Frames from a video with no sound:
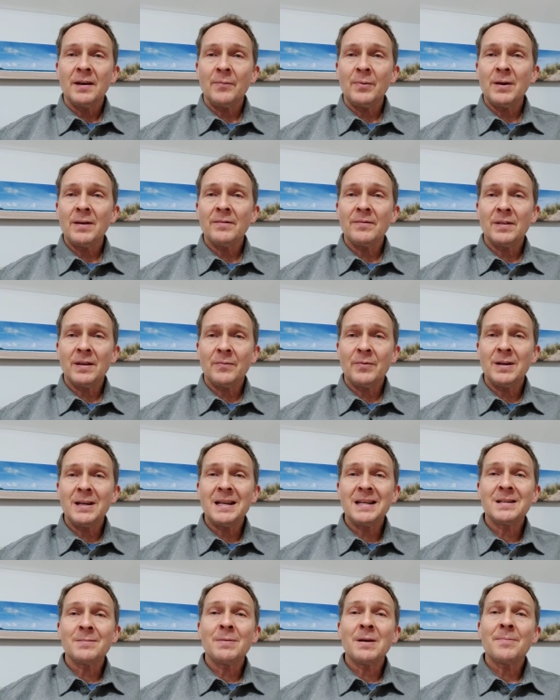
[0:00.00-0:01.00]
that we that we
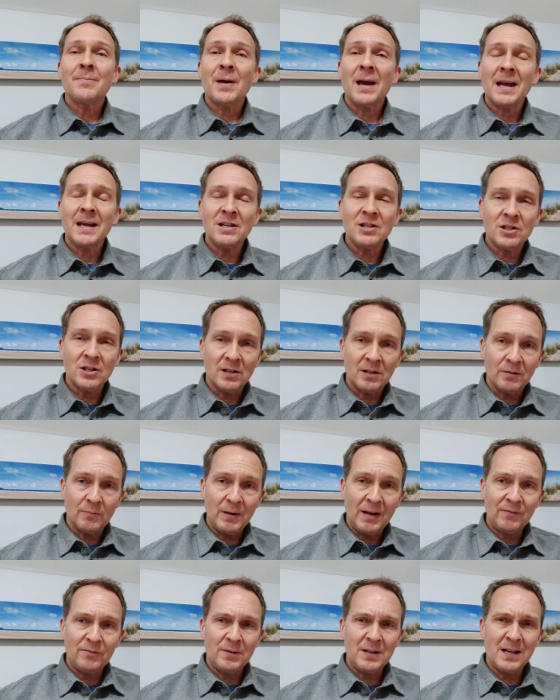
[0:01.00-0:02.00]
need to be
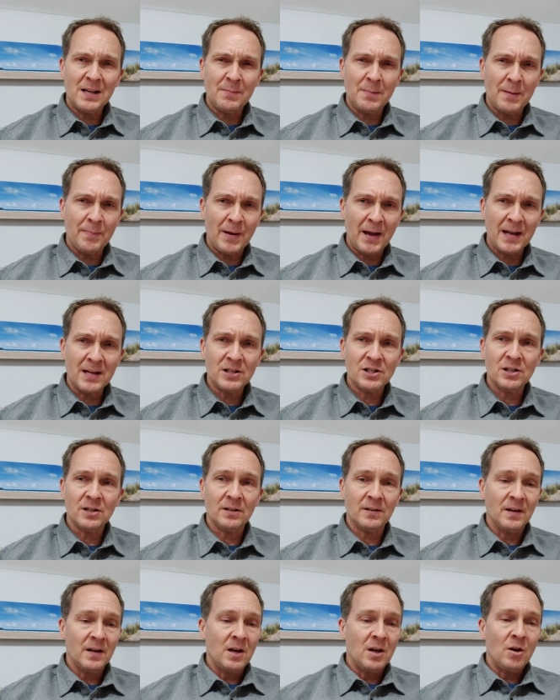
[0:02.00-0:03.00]
patient. We have to need to be
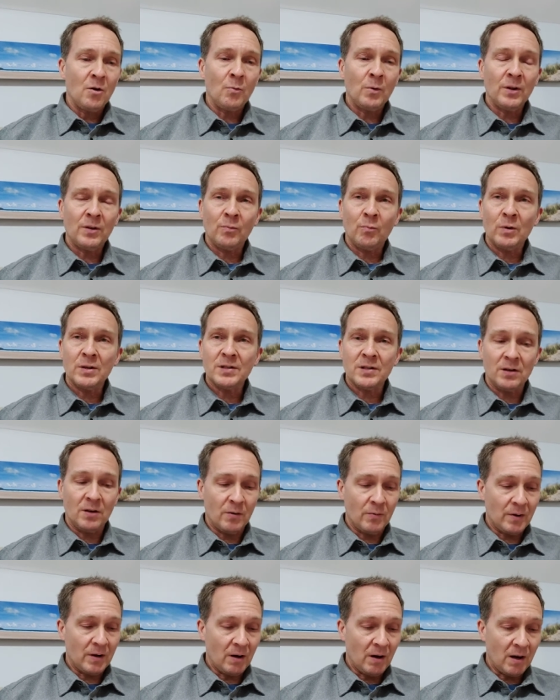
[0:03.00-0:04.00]
patient with what's
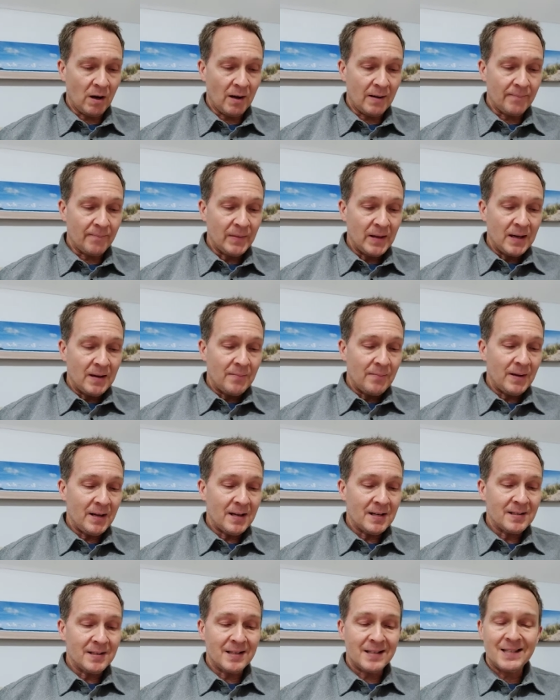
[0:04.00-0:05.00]
going on
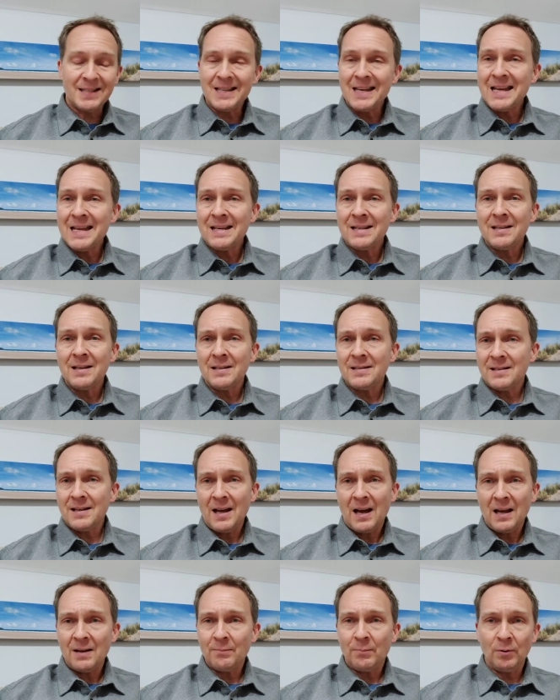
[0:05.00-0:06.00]
because the seed does
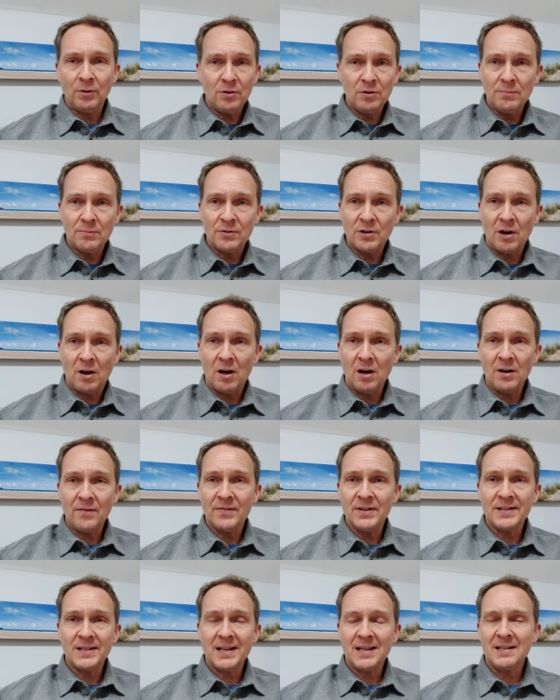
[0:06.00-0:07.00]
not bloom to
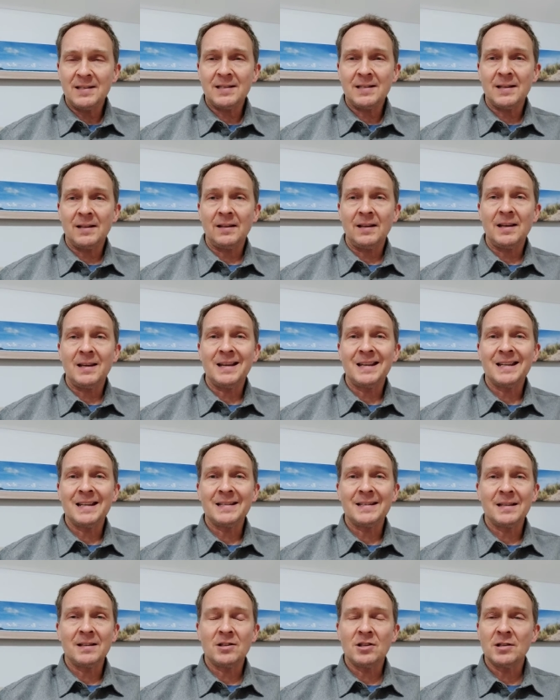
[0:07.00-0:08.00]
harvest instantly. It
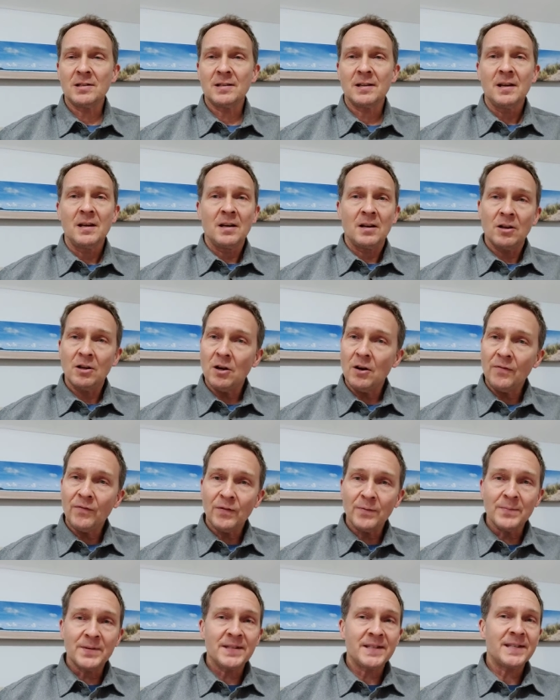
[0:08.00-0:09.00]
doesn't just go
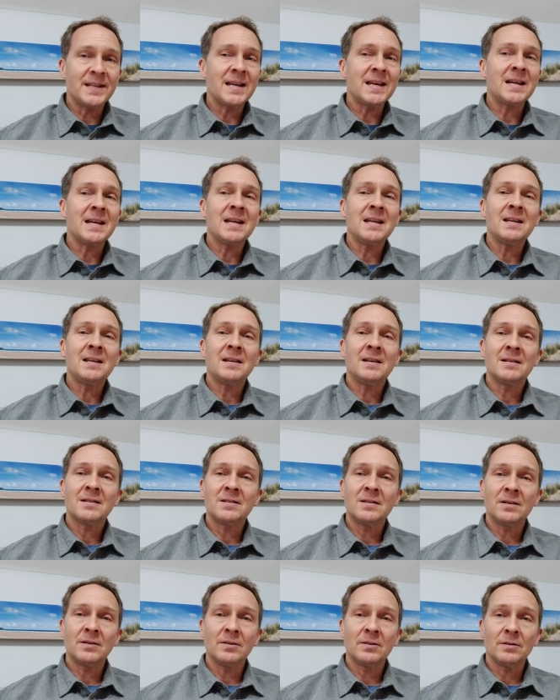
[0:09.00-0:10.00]
from seed
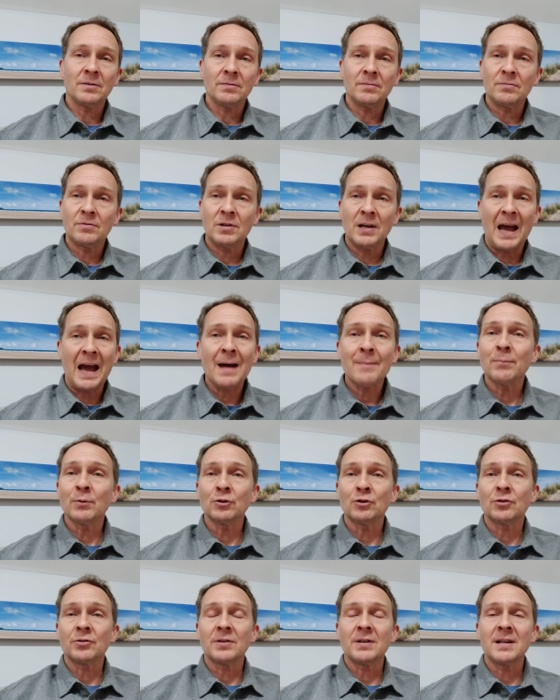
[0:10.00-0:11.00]
to to
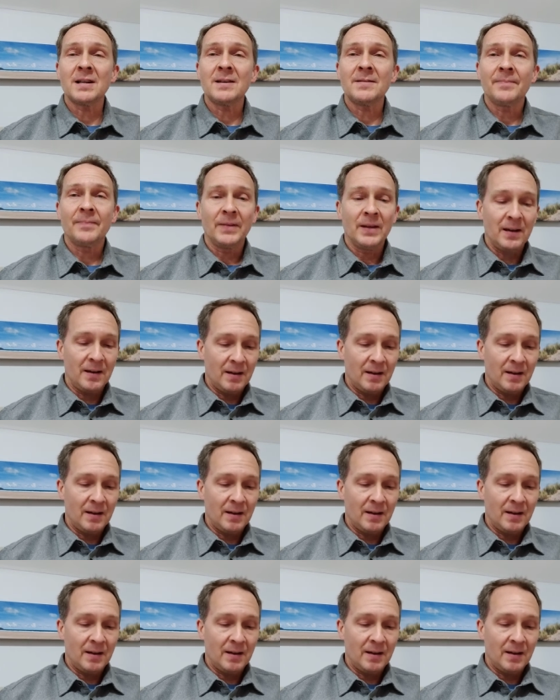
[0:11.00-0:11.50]
apple tree